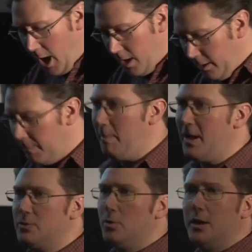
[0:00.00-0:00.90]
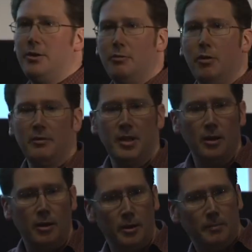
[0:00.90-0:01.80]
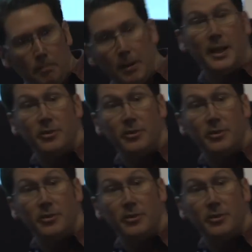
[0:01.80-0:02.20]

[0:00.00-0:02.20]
uh, a lot of people ask what I do for a living. I build